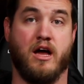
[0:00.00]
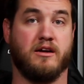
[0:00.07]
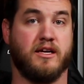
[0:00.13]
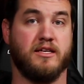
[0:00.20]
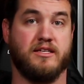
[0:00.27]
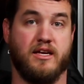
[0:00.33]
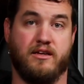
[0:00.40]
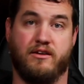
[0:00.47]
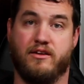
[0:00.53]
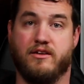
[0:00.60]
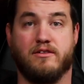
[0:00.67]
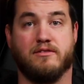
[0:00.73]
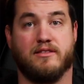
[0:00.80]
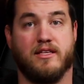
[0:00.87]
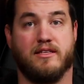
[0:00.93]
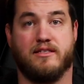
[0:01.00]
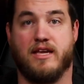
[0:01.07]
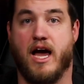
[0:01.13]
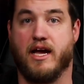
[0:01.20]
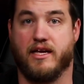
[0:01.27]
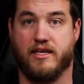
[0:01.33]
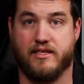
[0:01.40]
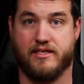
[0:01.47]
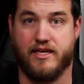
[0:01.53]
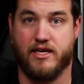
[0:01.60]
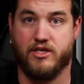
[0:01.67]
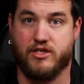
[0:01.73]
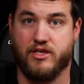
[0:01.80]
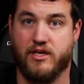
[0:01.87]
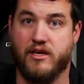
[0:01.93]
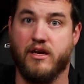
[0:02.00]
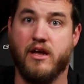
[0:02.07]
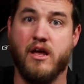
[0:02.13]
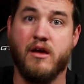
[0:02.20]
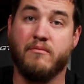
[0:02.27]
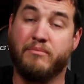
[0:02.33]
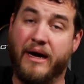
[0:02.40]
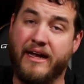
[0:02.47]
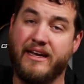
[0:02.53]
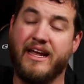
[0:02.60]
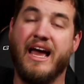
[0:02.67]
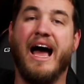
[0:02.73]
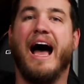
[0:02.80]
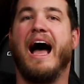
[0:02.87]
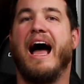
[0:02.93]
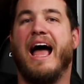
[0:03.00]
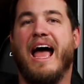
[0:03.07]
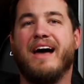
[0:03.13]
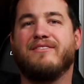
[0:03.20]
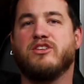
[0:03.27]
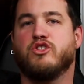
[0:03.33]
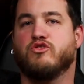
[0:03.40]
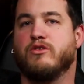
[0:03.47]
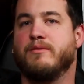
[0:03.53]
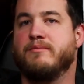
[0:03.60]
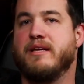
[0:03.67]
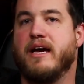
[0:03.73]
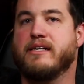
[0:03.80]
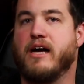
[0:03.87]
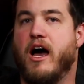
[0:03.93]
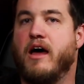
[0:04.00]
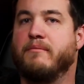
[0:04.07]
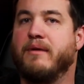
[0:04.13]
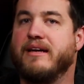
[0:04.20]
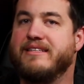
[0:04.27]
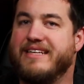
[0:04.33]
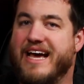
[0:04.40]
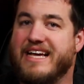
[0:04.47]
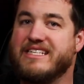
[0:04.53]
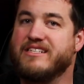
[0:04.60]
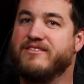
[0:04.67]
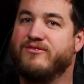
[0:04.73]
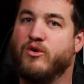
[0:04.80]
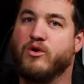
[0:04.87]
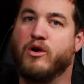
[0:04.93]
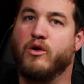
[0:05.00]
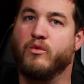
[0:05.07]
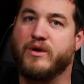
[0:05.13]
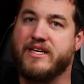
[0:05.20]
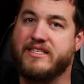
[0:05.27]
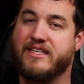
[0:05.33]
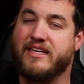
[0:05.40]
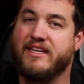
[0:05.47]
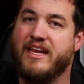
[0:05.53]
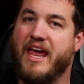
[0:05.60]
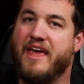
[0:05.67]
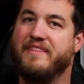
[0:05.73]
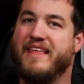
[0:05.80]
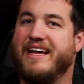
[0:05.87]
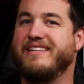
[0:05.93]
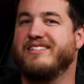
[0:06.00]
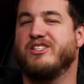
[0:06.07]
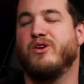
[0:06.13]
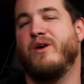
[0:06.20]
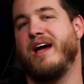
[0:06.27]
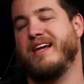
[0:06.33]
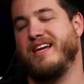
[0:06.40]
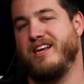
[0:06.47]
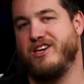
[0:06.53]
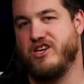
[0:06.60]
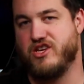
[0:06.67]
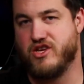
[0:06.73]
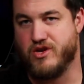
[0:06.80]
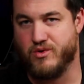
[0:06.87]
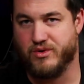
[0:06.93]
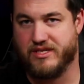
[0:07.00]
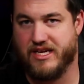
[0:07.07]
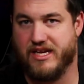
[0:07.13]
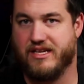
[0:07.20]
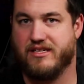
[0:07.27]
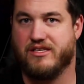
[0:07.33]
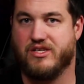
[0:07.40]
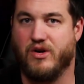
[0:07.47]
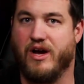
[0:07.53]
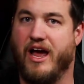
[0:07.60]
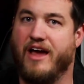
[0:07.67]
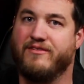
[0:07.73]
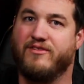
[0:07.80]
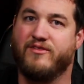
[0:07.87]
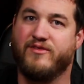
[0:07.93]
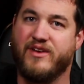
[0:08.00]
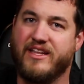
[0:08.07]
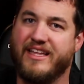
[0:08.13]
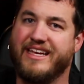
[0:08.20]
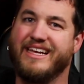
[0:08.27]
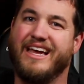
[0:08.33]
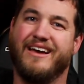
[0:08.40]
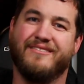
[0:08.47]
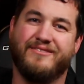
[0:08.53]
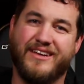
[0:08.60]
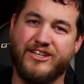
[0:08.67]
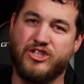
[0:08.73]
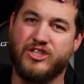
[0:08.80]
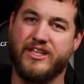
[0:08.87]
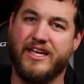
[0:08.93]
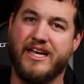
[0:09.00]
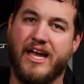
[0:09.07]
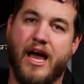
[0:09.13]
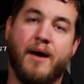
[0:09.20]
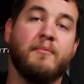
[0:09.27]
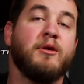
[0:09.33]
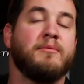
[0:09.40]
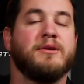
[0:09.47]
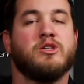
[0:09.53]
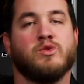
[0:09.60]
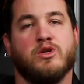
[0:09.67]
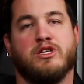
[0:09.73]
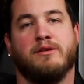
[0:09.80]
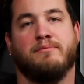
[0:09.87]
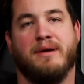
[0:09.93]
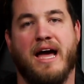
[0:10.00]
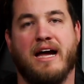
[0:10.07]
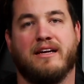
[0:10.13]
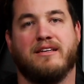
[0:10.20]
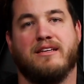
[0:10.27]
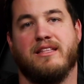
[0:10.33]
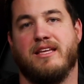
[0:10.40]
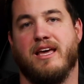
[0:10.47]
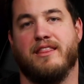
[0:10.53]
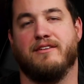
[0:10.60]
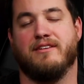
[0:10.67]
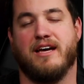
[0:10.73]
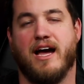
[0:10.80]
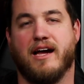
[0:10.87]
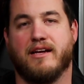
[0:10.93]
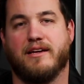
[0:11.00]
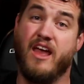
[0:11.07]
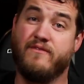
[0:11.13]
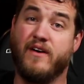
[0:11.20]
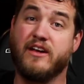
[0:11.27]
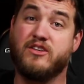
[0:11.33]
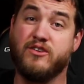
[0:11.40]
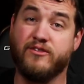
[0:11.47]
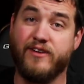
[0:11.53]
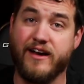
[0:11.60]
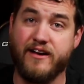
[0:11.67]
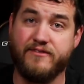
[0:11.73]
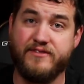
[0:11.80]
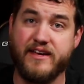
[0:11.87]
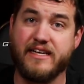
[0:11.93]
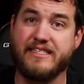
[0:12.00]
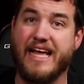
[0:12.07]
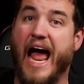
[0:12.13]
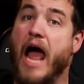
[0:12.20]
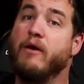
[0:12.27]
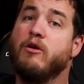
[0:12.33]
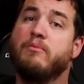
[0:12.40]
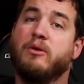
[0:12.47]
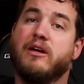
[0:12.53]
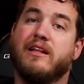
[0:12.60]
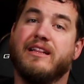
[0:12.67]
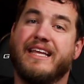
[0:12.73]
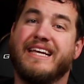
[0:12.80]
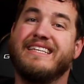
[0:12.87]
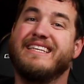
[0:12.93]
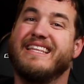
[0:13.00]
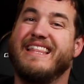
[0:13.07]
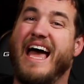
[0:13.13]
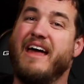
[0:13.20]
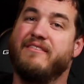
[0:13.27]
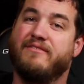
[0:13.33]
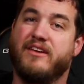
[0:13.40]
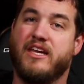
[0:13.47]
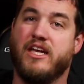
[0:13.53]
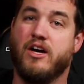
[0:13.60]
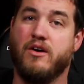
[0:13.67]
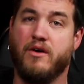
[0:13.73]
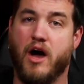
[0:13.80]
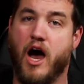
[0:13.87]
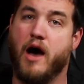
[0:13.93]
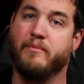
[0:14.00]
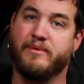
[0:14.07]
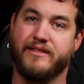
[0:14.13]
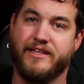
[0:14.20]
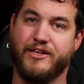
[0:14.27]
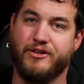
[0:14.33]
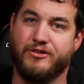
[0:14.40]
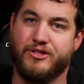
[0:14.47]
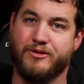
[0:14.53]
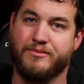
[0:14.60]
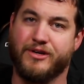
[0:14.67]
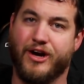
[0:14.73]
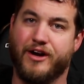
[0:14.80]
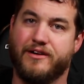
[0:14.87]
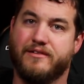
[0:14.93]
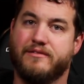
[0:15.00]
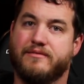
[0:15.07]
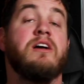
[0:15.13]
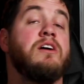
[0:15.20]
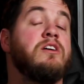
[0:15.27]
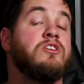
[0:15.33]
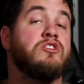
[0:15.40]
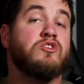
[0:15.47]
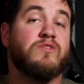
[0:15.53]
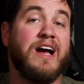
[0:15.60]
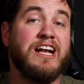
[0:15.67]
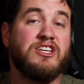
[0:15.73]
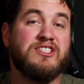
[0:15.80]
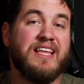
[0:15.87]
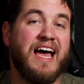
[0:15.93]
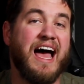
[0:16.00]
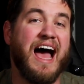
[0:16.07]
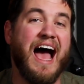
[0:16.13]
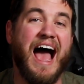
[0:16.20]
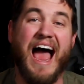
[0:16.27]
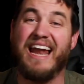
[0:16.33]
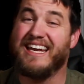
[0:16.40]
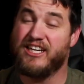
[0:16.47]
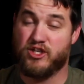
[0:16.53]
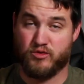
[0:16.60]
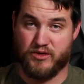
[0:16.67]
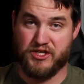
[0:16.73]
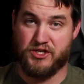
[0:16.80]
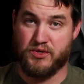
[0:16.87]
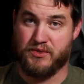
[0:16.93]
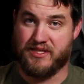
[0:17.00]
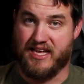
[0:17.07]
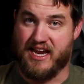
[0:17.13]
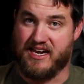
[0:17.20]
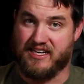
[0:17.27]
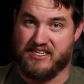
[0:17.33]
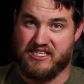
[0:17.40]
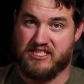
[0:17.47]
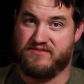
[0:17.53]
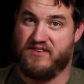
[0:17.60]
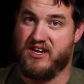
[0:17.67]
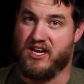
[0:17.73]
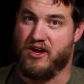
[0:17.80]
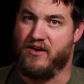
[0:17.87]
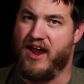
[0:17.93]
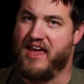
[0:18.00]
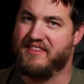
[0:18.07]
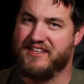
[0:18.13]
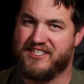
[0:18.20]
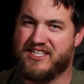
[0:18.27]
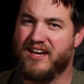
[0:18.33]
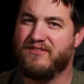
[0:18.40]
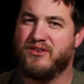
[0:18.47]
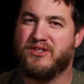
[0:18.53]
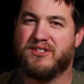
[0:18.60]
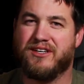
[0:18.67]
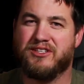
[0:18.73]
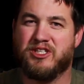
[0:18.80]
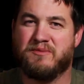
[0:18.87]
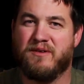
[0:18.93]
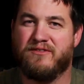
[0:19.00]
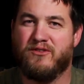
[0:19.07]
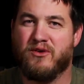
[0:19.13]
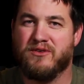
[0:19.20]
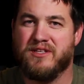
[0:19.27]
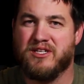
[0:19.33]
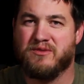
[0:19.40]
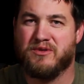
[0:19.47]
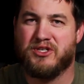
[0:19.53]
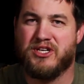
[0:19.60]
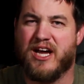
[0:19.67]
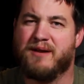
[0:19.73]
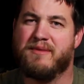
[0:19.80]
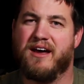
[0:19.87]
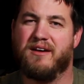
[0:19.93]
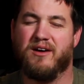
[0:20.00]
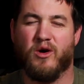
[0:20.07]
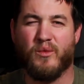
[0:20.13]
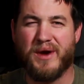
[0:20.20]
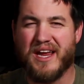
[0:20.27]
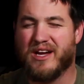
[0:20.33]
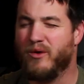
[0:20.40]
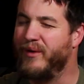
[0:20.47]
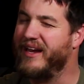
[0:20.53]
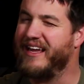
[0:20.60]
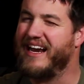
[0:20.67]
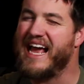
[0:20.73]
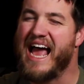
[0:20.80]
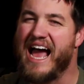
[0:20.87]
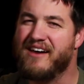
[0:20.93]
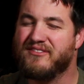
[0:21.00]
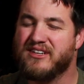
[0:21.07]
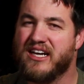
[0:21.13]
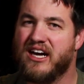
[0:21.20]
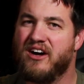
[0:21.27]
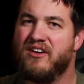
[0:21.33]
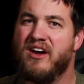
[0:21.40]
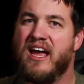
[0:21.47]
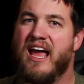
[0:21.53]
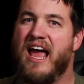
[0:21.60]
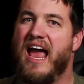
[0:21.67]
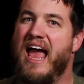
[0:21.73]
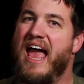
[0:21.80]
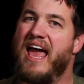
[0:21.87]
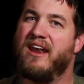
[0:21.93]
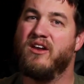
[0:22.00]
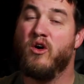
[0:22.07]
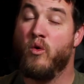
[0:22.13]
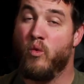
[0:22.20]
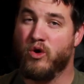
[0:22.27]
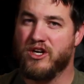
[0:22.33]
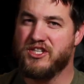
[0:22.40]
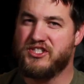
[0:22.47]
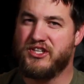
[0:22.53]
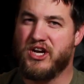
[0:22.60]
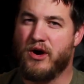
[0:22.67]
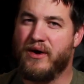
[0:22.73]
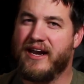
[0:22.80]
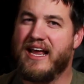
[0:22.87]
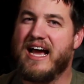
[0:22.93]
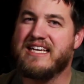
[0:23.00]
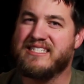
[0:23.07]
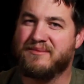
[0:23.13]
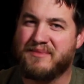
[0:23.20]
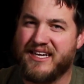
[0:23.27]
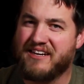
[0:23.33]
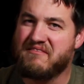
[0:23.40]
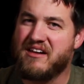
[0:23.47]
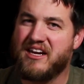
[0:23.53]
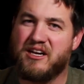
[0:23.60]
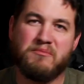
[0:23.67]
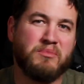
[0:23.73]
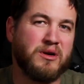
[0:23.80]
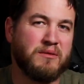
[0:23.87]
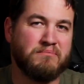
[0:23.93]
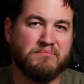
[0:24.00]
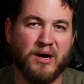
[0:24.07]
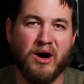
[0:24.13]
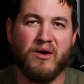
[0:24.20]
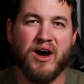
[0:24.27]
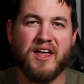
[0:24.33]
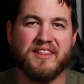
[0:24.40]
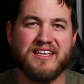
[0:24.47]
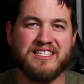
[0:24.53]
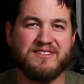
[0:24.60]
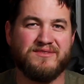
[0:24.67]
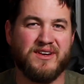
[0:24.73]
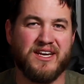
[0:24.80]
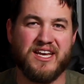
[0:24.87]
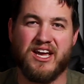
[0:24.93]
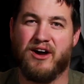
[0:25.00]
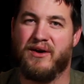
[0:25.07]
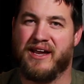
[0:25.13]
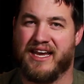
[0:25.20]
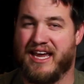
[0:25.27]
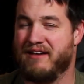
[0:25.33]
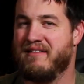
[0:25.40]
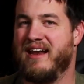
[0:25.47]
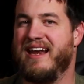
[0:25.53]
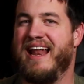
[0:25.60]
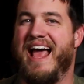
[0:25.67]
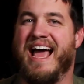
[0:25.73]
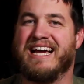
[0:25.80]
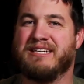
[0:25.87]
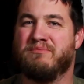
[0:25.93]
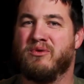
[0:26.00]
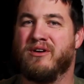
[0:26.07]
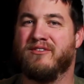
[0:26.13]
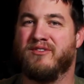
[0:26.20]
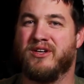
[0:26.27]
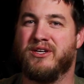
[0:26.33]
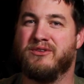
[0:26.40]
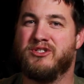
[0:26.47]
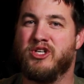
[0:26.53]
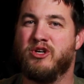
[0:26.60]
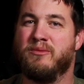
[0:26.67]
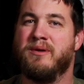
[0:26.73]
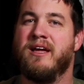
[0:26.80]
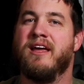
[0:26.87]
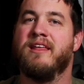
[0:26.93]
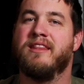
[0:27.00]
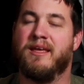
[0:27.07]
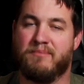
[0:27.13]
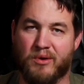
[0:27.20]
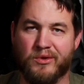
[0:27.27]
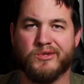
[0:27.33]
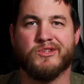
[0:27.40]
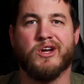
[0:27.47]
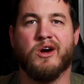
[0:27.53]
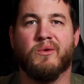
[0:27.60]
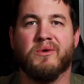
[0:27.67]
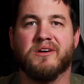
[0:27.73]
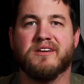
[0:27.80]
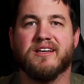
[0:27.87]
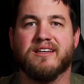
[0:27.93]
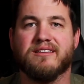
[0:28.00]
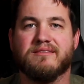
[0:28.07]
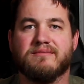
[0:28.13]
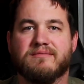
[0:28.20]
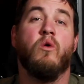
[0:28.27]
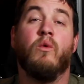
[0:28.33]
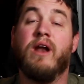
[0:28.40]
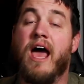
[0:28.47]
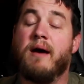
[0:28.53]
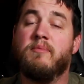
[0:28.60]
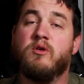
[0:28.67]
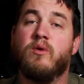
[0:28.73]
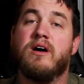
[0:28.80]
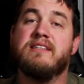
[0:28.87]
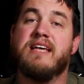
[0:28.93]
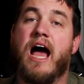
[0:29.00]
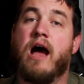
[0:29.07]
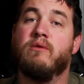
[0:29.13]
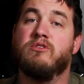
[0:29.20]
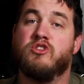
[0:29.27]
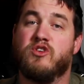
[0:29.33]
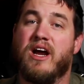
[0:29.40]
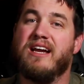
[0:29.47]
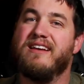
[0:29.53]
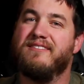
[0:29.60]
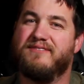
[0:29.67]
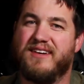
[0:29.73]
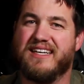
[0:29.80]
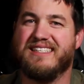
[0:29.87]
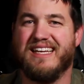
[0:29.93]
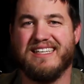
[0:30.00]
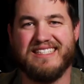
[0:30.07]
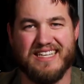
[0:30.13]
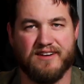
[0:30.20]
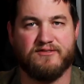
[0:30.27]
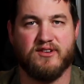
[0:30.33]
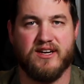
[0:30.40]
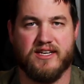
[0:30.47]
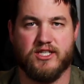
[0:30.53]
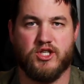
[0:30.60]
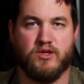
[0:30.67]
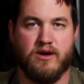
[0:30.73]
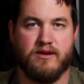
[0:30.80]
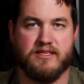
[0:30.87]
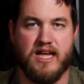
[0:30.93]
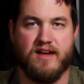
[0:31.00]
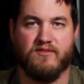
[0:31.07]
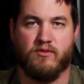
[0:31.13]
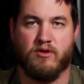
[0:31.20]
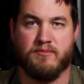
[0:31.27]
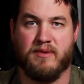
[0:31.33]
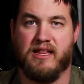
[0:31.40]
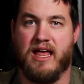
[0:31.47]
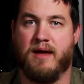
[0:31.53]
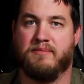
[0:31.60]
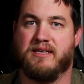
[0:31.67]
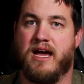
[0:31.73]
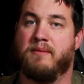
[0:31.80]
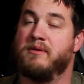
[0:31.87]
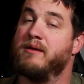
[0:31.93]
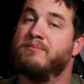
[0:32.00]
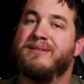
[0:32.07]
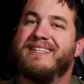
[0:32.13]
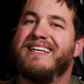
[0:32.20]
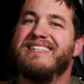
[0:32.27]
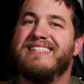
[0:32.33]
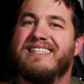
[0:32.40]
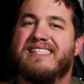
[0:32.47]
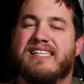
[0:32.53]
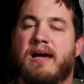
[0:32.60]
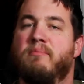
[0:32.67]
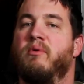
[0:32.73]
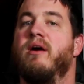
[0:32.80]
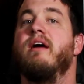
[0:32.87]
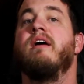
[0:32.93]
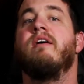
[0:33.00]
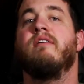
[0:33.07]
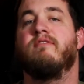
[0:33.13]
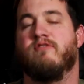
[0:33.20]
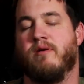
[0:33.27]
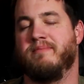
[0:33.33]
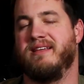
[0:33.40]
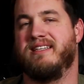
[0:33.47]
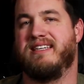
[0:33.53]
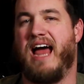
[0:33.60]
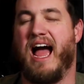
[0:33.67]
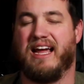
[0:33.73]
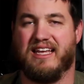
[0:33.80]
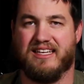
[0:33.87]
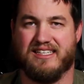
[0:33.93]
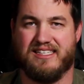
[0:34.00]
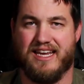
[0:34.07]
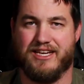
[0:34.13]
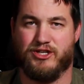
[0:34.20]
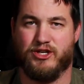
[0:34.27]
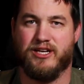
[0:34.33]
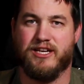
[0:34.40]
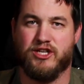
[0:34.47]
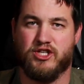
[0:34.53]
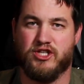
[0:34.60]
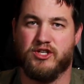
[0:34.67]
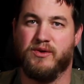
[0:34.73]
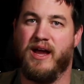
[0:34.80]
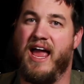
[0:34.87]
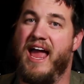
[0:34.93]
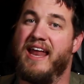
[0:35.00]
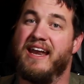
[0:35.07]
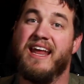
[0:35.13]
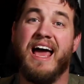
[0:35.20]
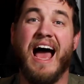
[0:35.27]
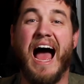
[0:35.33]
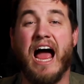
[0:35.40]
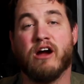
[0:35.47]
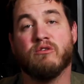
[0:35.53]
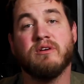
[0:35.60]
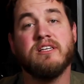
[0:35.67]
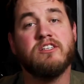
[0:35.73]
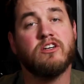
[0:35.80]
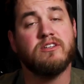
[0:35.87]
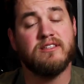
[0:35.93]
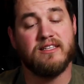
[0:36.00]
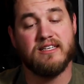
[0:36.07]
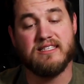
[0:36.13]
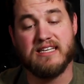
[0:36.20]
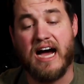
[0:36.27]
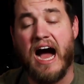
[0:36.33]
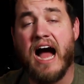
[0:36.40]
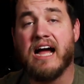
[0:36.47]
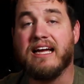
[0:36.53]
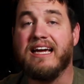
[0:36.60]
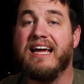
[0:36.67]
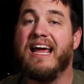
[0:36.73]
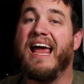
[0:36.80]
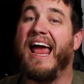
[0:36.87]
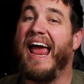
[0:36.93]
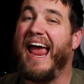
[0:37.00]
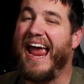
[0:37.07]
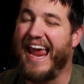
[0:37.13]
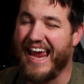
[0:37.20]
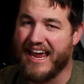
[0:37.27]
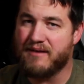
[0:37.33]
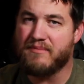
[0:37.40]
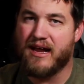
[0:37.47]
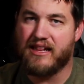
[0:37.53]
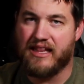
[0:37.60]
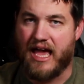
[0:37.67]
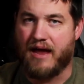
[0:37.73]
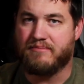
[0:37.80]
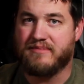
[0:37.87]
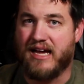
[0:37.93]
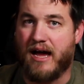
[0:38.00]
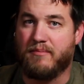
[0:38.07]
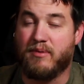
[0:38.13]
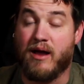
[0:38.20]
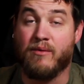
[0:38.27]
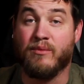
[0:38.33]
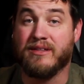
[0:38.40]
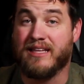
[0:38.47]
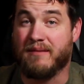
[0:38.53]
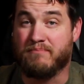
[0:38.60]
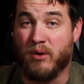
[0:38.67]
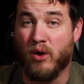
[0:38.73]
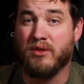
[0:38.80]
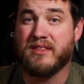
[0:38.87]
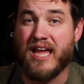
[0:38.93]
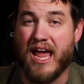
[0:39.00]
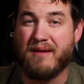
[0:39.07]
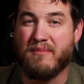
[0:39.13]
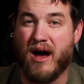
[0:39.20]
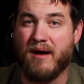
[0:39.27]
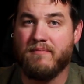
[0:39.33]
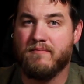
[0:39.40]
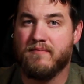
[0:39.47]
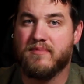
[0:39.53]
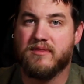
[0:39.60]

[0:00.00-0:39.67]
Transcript: I'll continue to use this docking station. But I have a Stream Deck on my desk for a reason, and that's so I can use it. So I have a feeling eventually I'm going to be switching back to the other dock. If I do find a fix, I will put a link to that video up in the YouTube card. Scratch that, I need to reshoot the ending to this video, and the stuff you saw just before this was shot about a week and a half ago, and wouldn't you know it, as I'm getting ready to put a bow on this video and get ready to export it for YouTube, they both start working. What happened was I was trying to fix a different issue I was having with my laptop, completely separate from this docking station issue, and I restarted the dock and my laptop, and when they both came up,